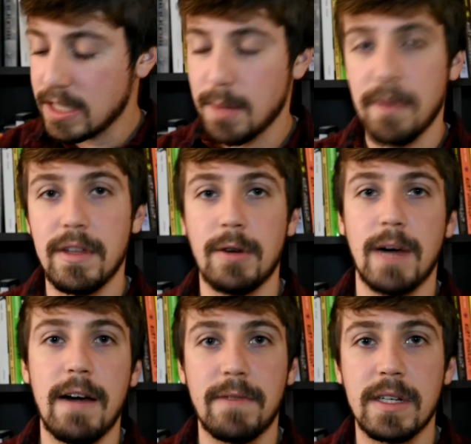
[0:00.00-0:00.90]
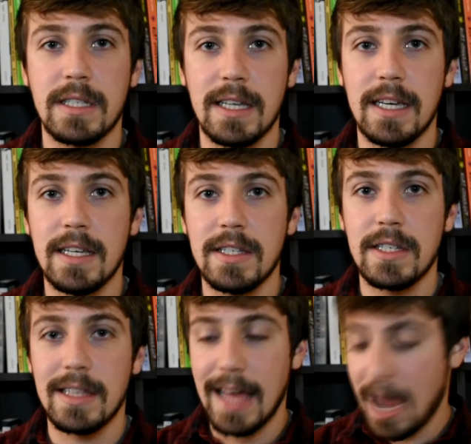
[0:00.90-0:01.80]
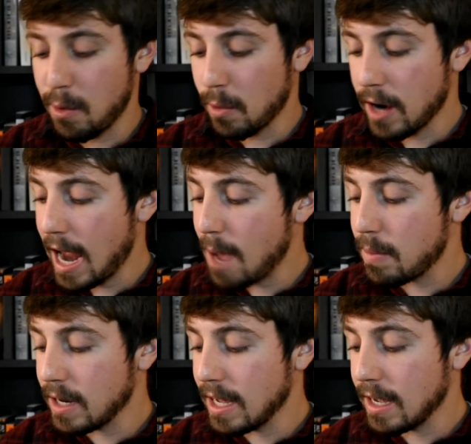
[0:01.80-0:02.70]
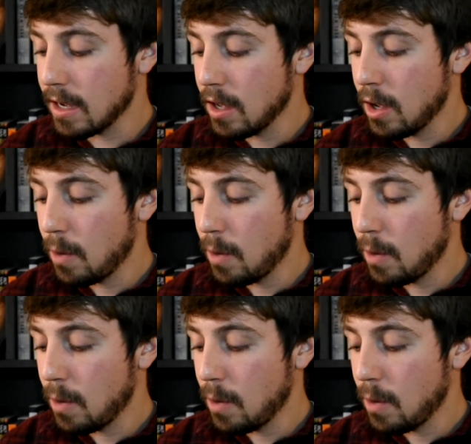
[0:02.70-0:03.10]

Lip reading: some of the references that were happening